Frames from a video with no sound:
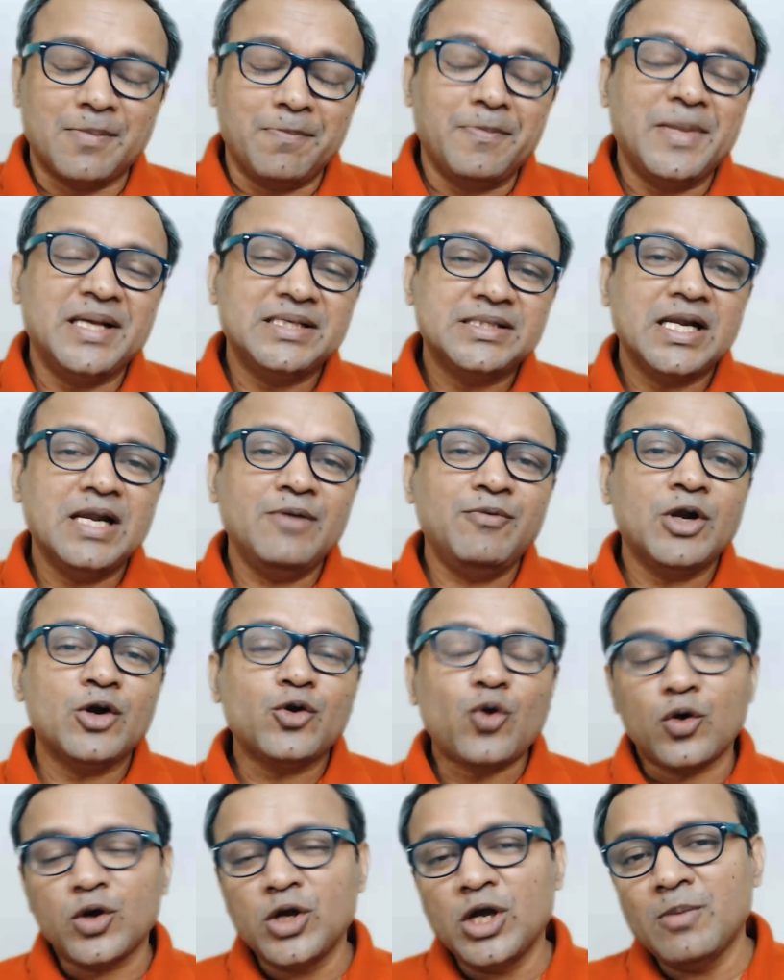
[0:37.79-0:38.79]
Basically, we are
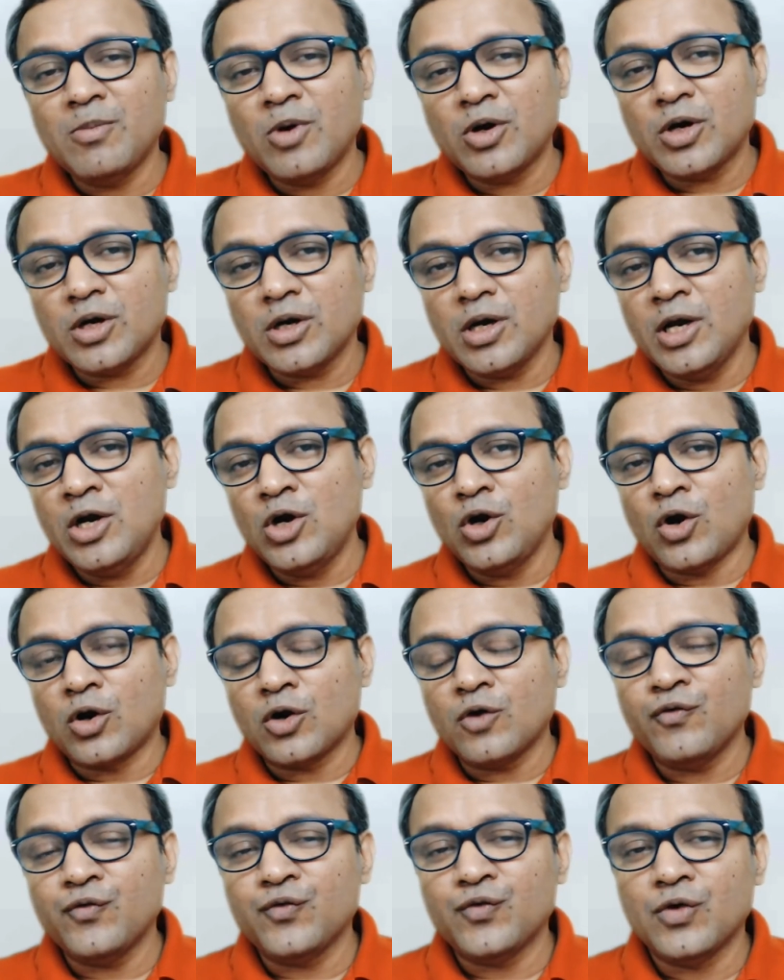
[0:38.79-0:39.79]
talking about, in a lot
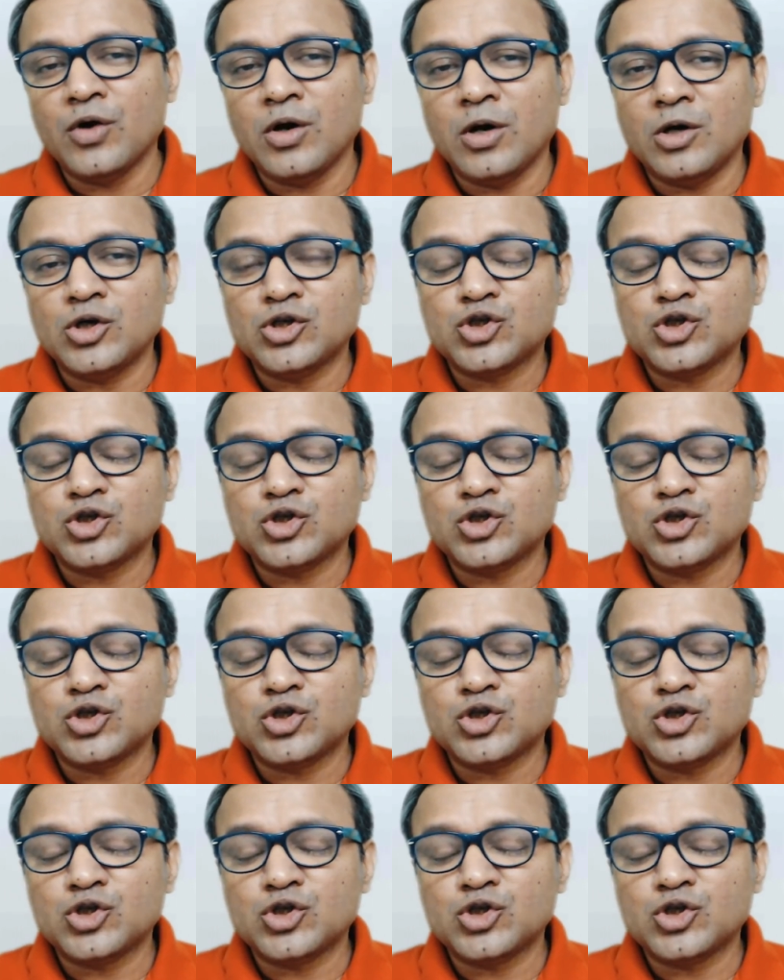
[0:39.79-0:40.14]
of